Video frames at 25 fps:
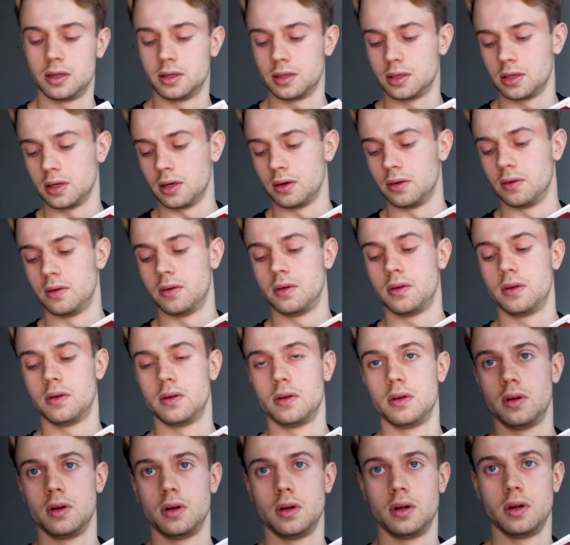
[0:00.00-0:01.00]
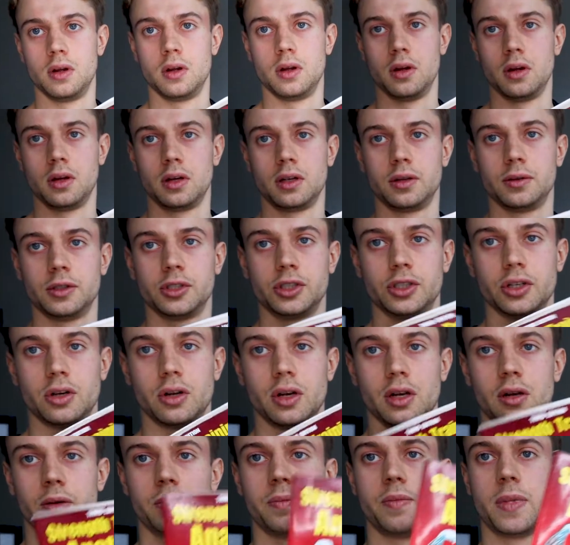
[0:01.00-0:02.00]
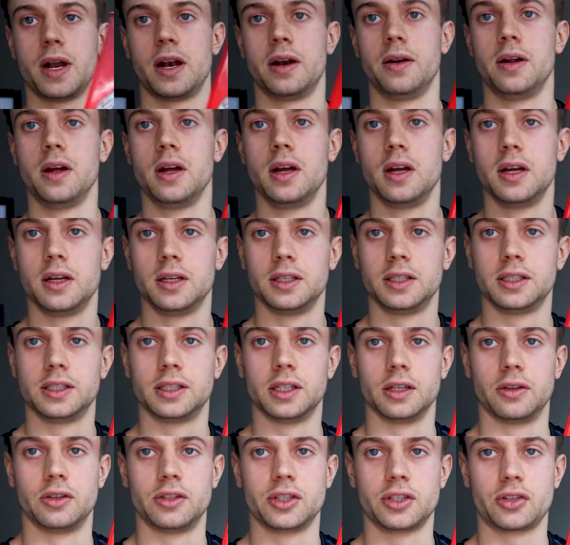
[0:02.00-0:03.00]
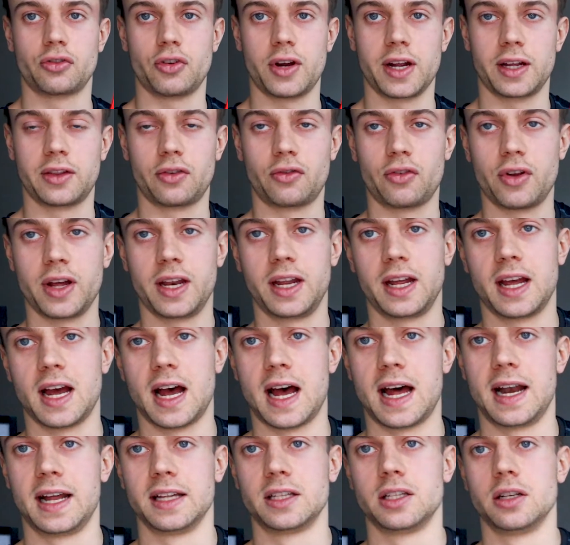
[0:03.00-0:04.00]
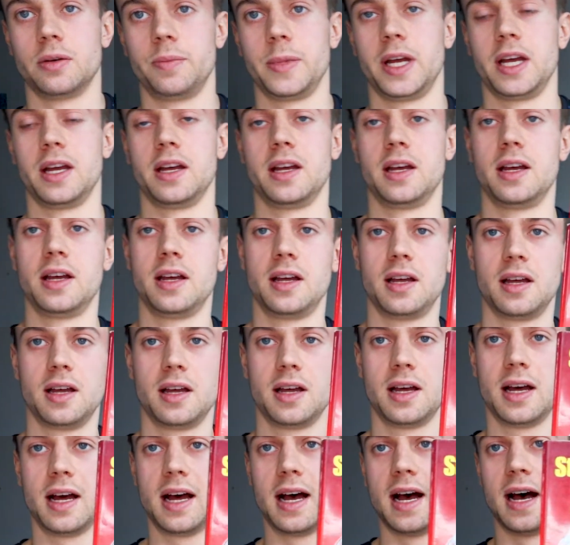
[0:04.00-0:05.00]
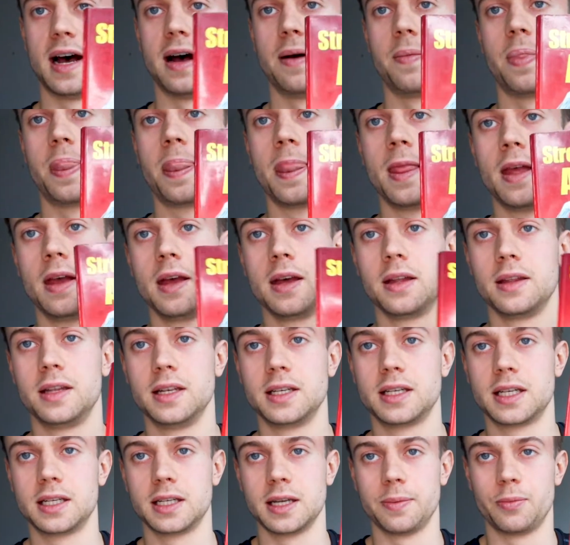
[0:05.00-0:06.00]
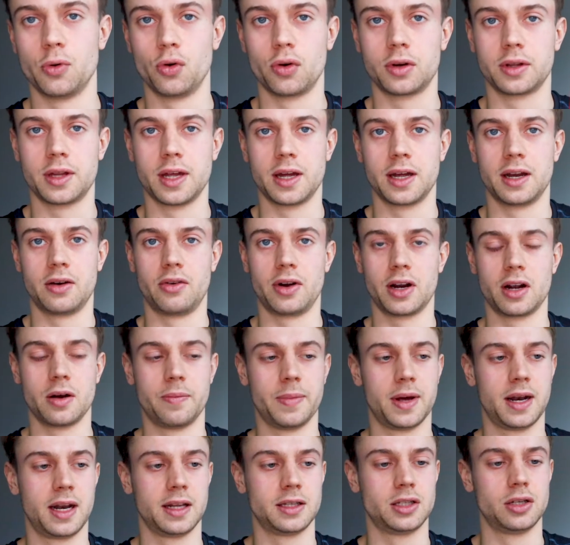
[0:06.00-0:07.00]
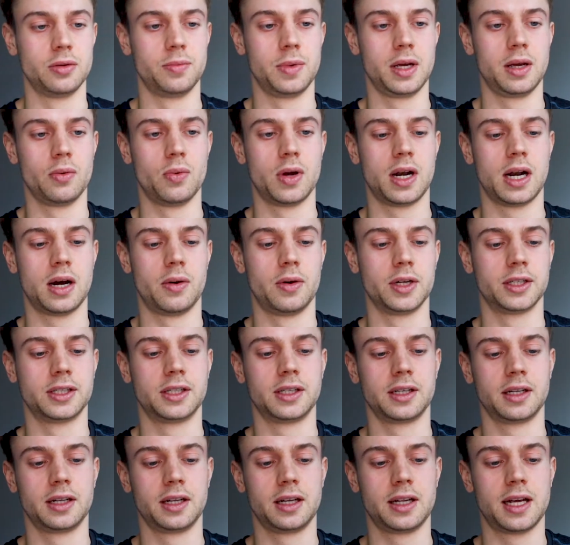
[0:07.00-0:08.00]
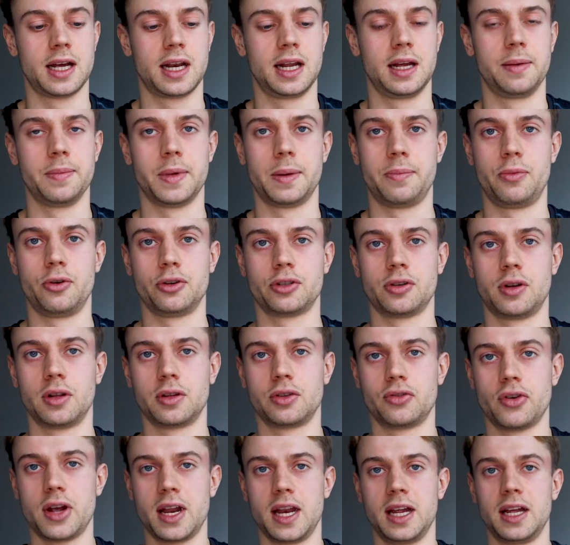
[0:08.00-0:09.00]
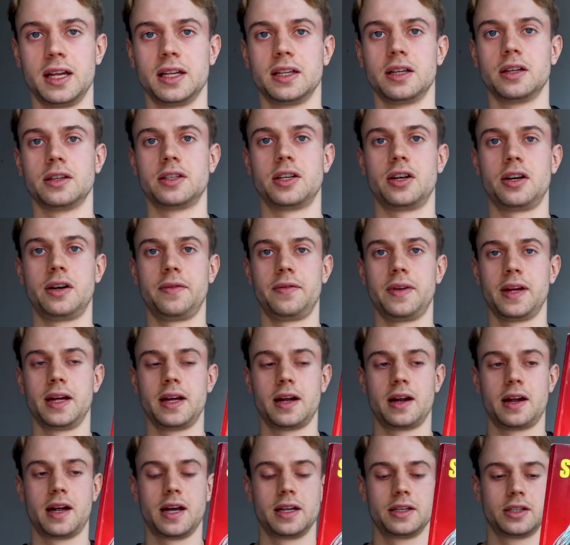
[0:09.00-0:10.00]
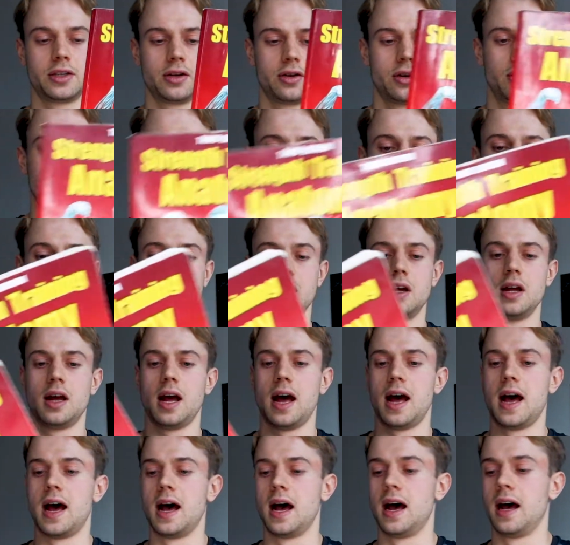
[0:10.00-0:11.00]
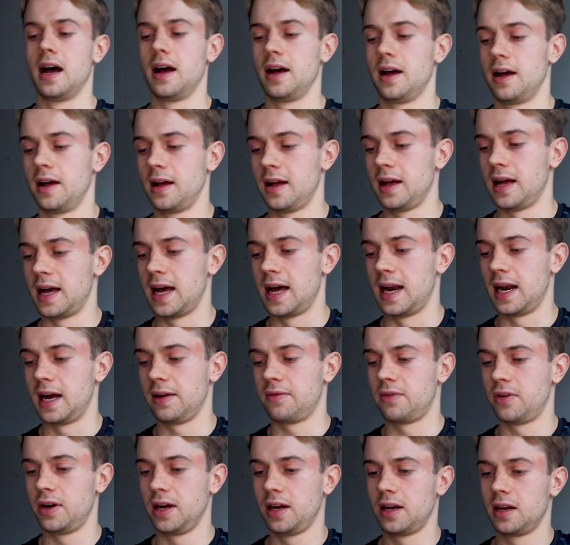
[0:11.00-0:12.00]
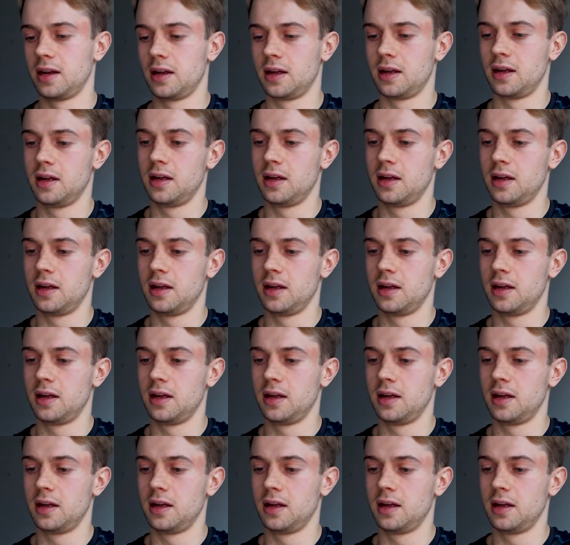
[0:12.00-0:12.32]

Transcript: so show a little bit better. So Strength Training Anatomy, this is a book they recommended to me when I was getting my personal training certification, and I've read